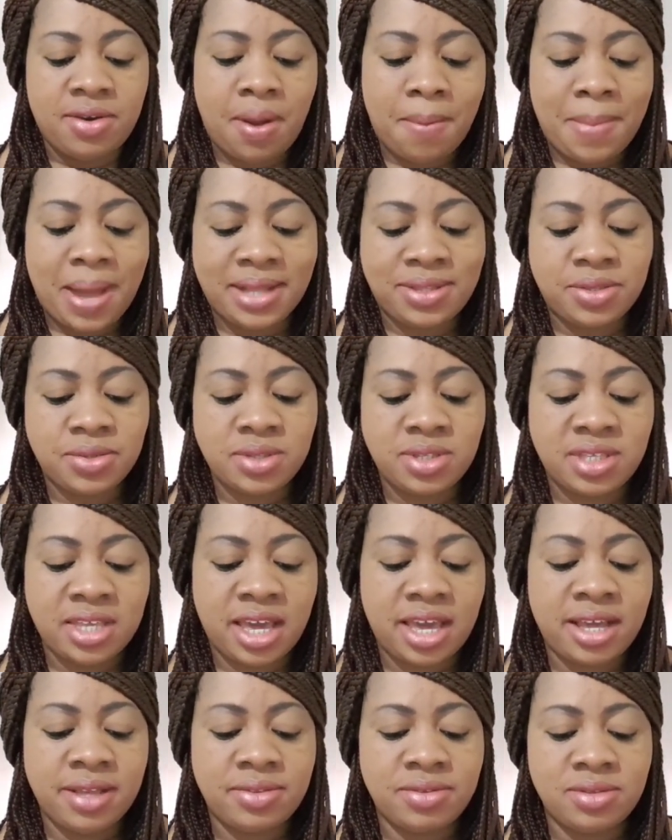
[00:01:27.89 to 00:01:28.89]
Number two,
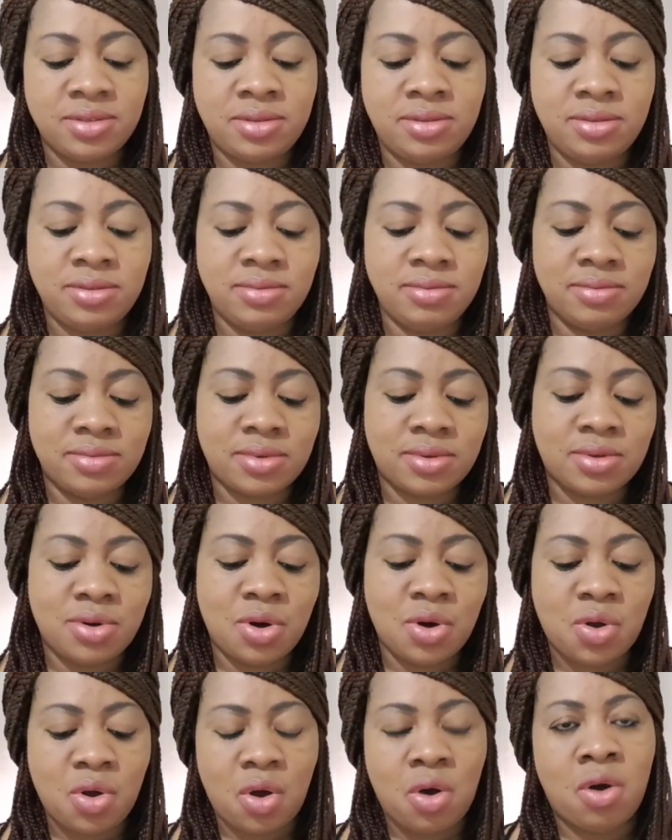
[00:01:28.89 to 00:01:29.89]
say,
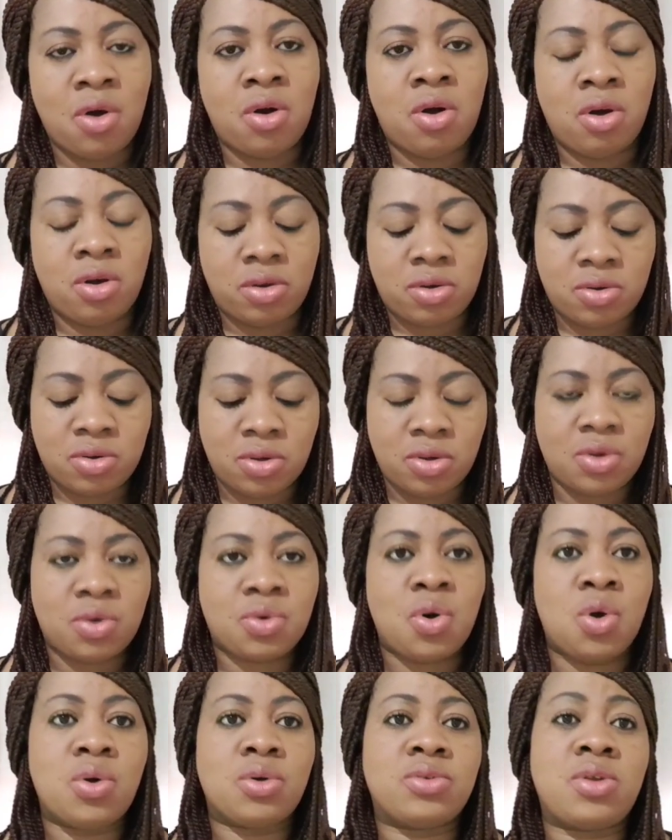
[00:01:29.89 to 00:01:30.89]
Coke or
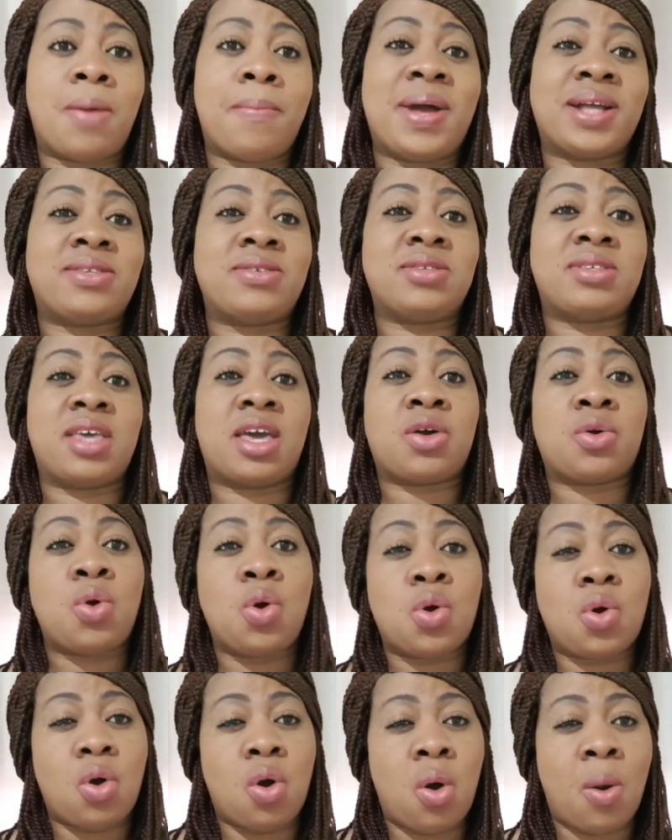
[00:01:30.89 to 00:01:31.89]

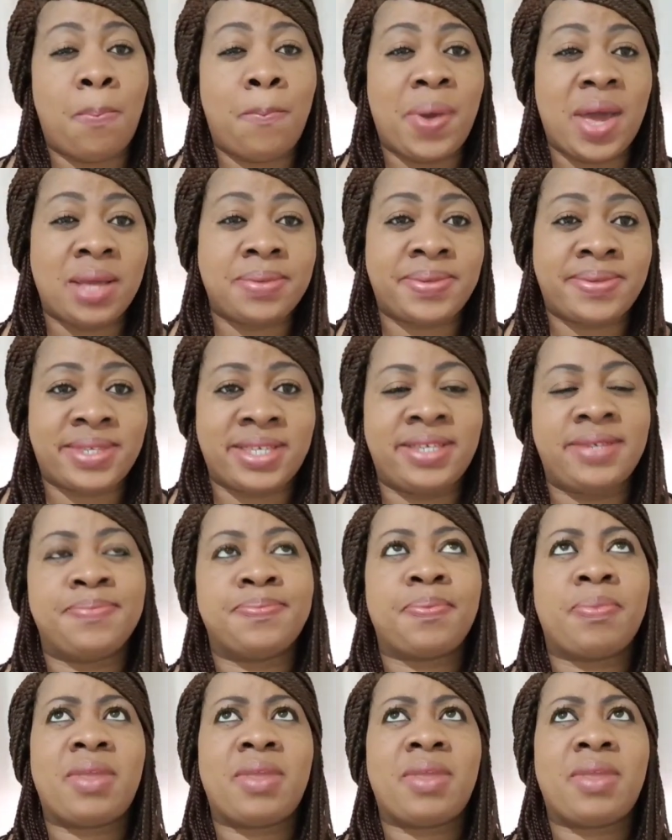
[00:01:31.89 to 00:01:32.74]
Pepsi.